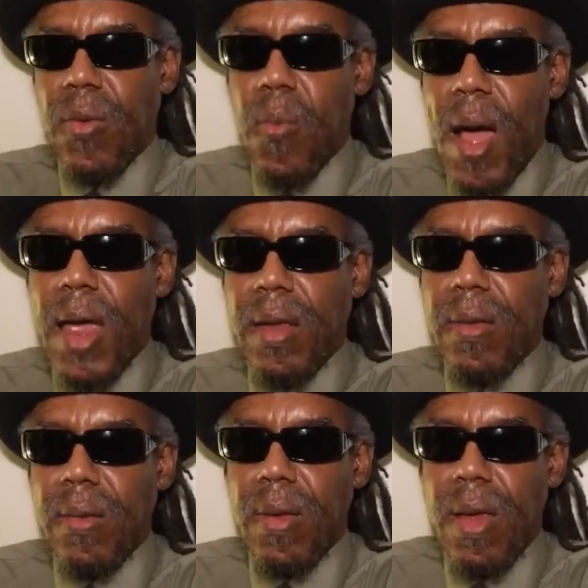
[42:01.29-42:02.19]
the white
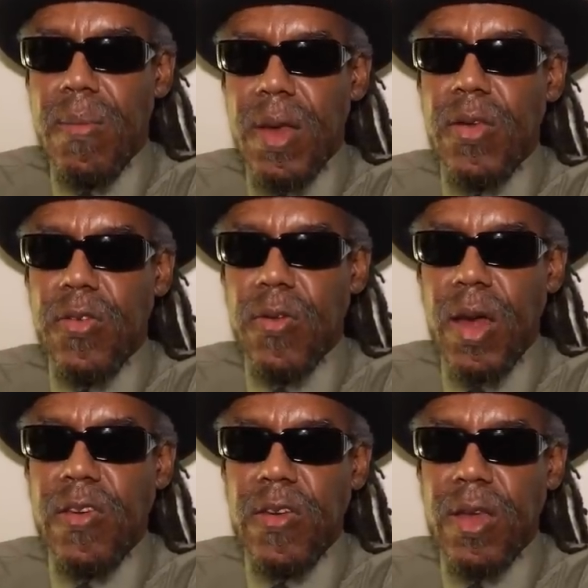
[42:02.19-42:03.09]

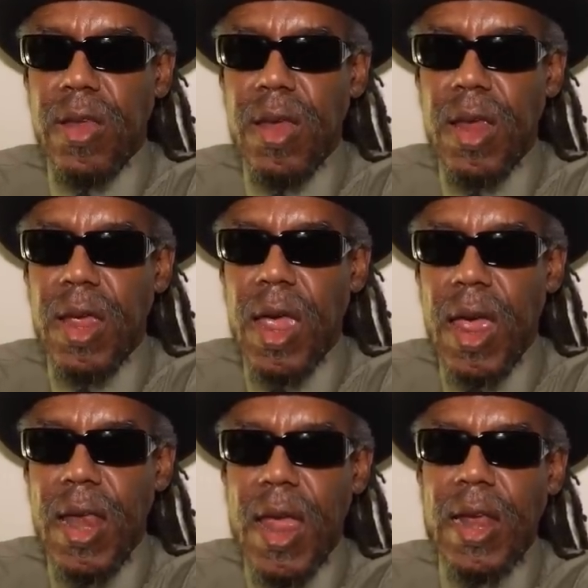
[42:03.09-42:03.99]
administration
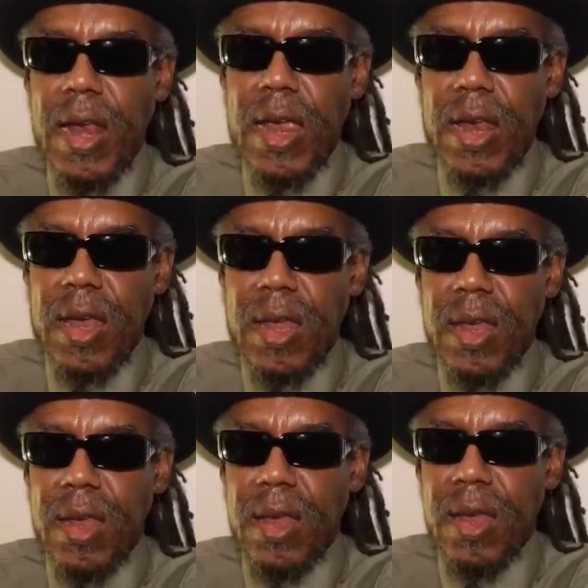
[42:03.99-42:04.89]
and they leaders.
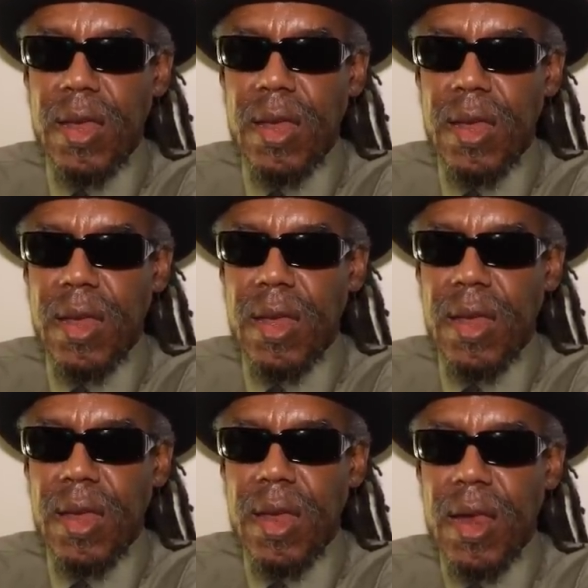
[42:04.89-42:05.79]

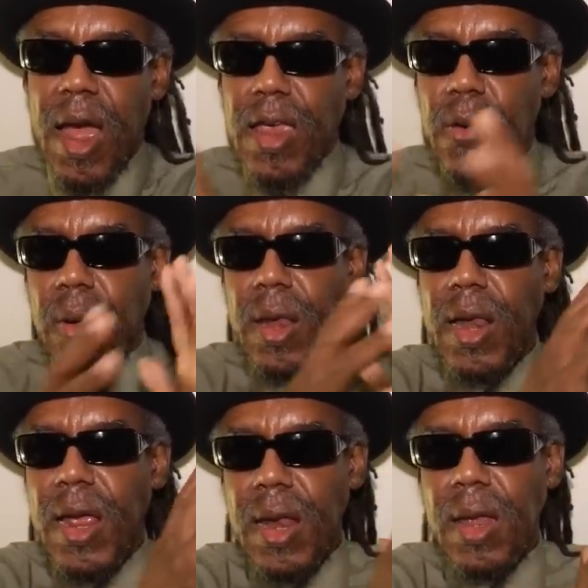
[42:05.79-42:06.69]
Now you a
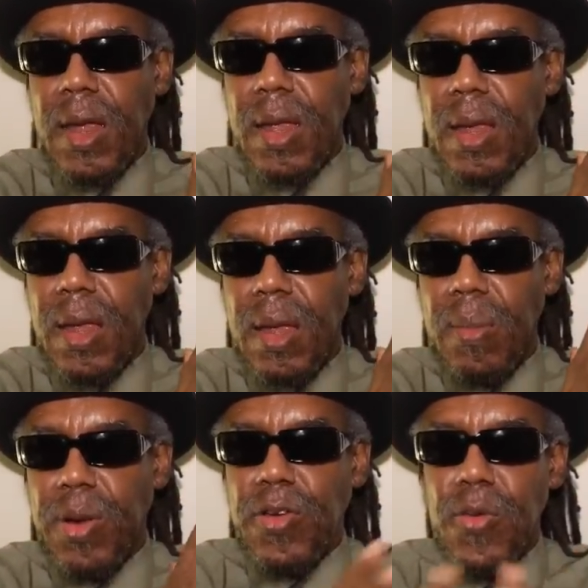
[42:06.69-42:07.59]
leader,
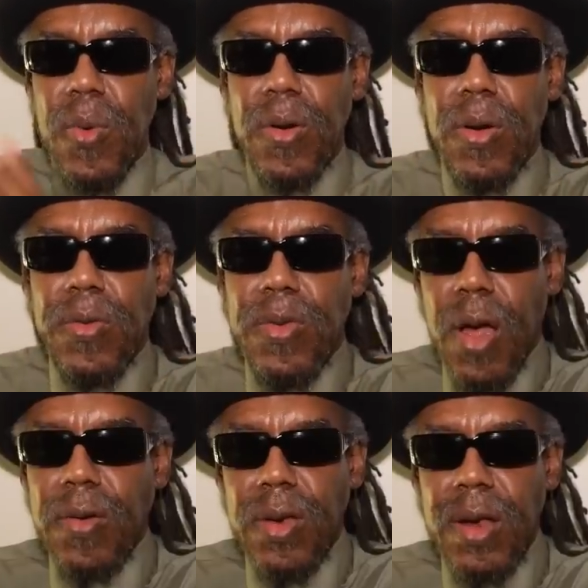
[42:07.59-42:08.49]
but you won't go
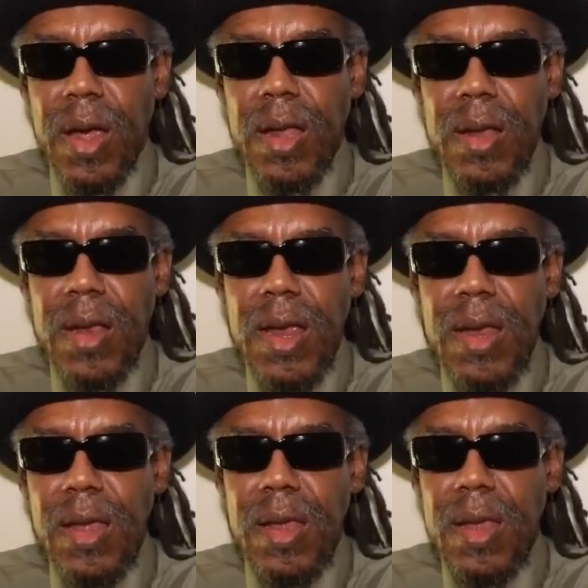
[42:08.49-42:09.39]
talk to the other
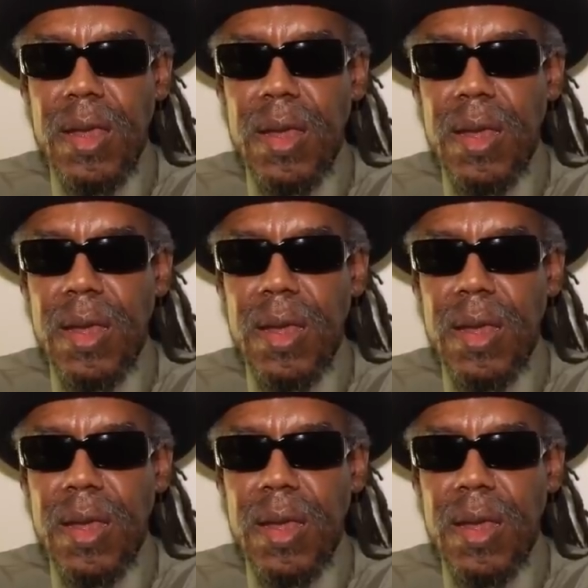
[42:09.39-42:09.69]
leaders.